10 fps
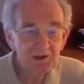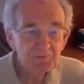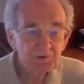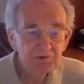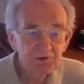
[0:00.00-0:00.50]

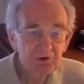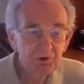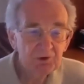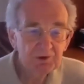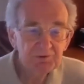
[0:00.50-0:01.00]
So
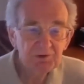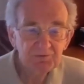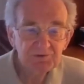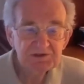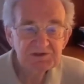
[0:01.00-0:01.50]
if a
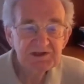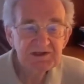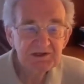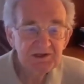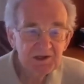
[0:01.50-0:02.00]
decedent